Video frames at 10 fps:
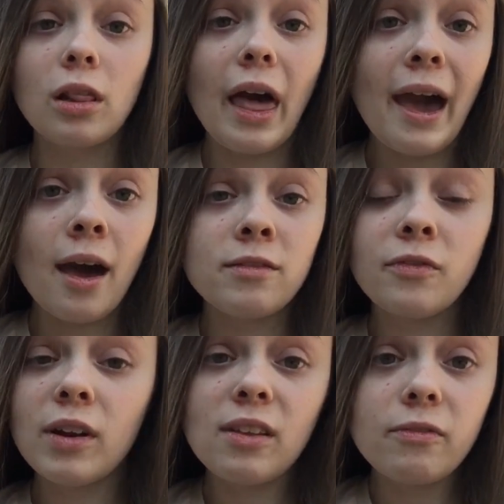
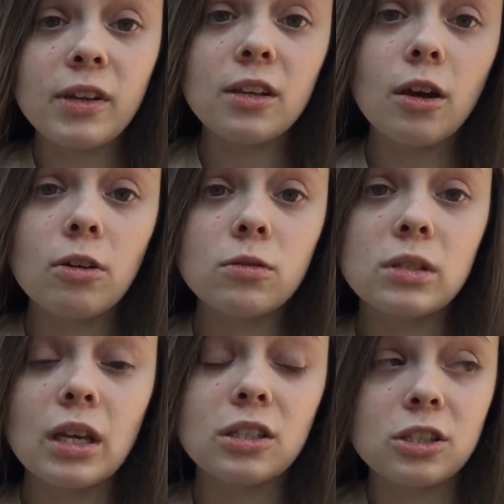laughs, funny
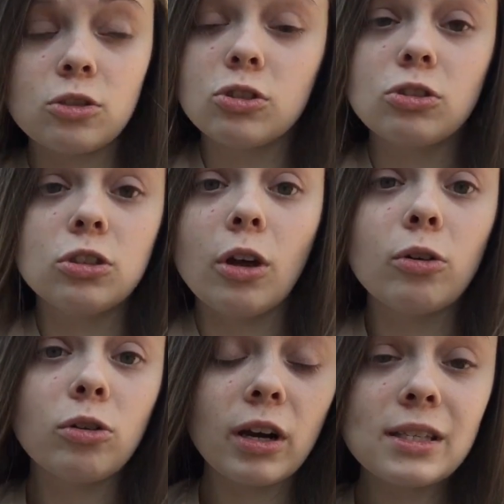videos. It's you
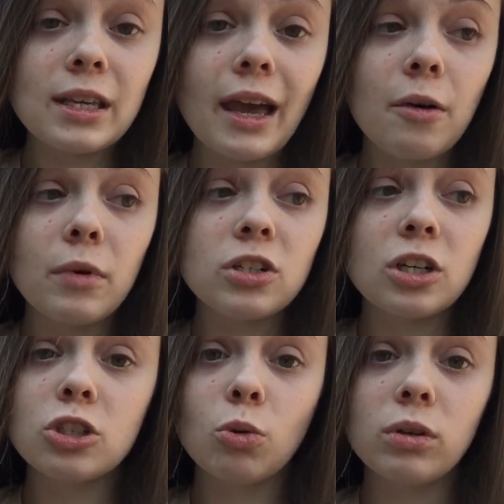know crazy how much
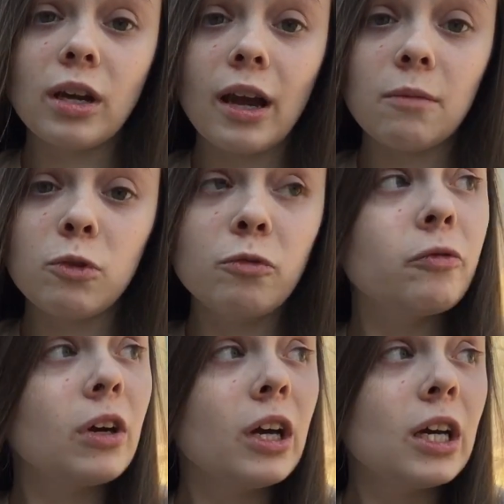in a short time you
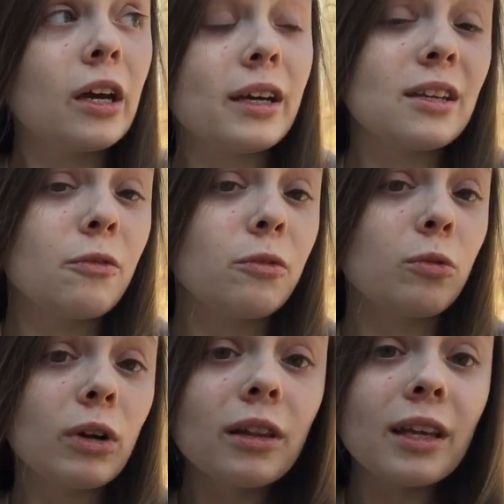guys have
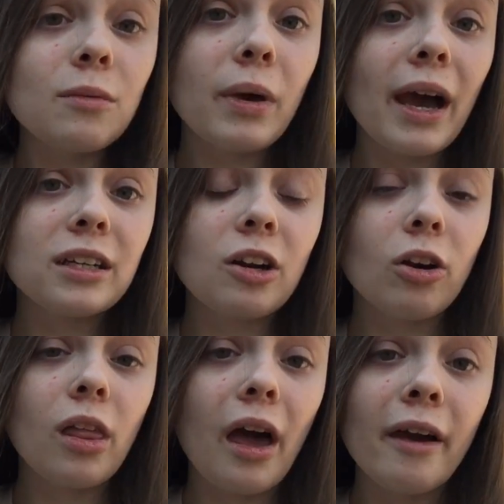really impacted
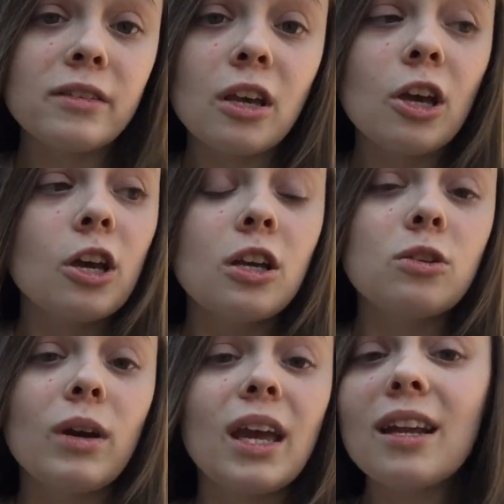our lives.
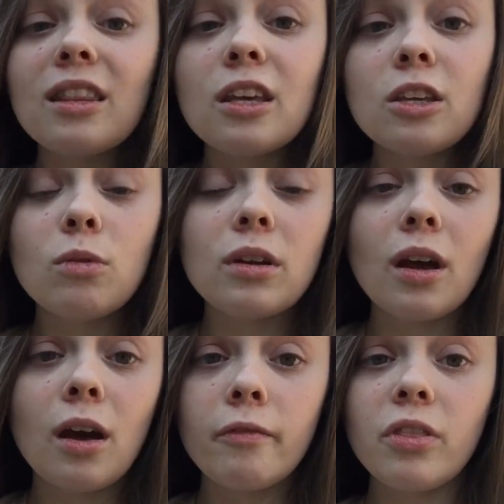So I can't thank you
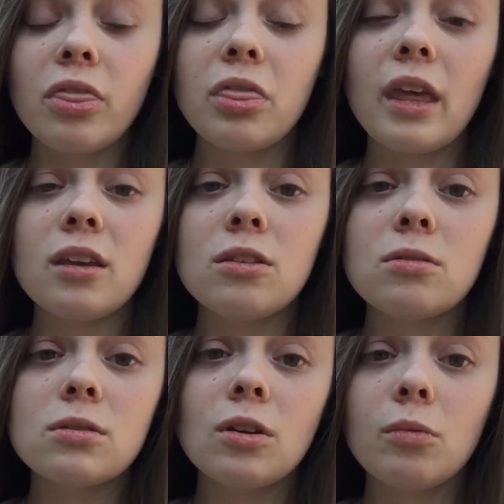enough. Thank
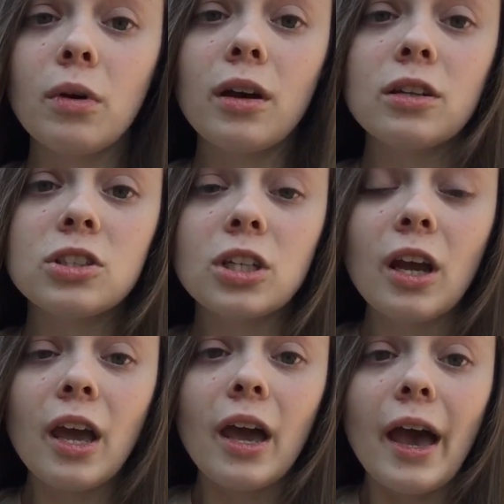you so much.
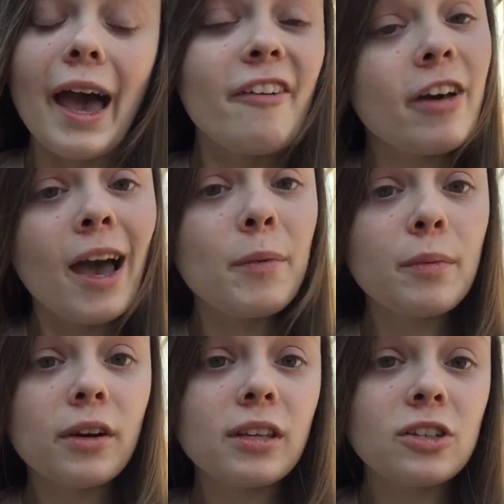Have a happy
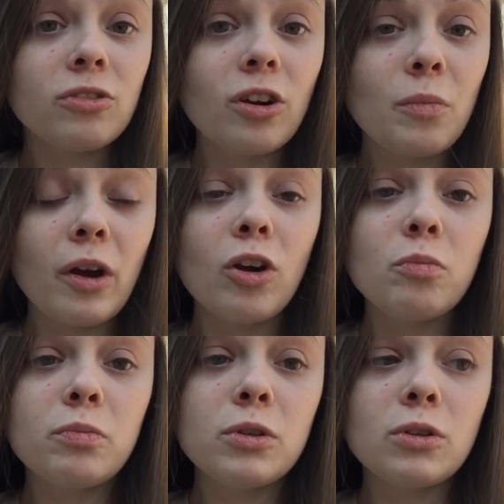birthday, Jerome. I
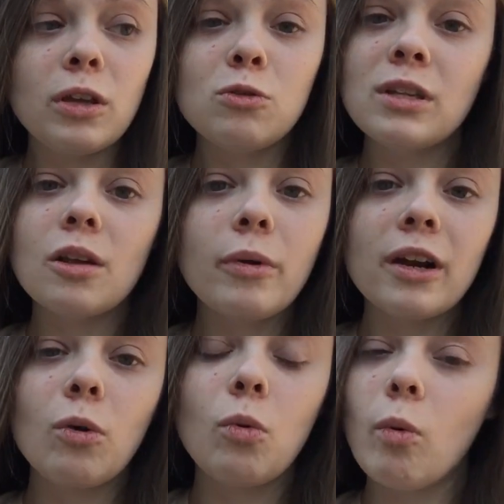hope you
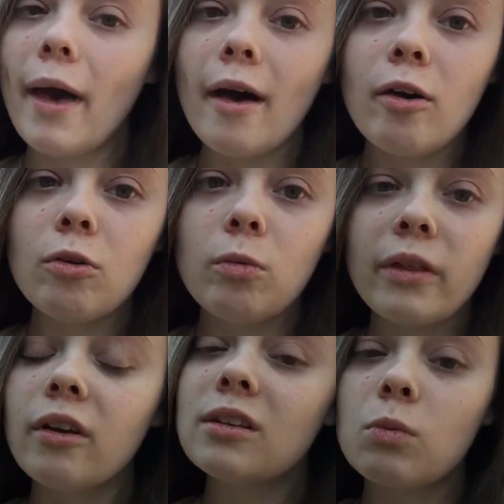celebrate it well,
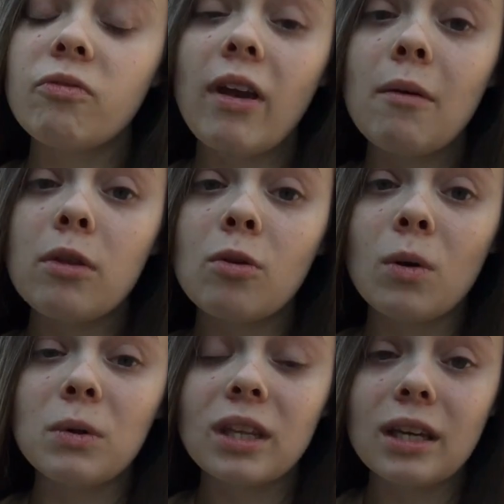whether it's with family
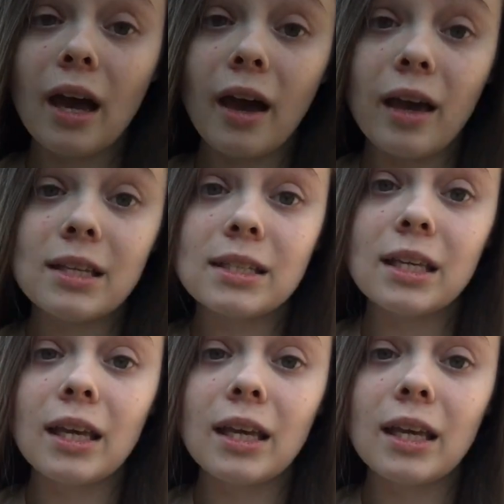or with the guys.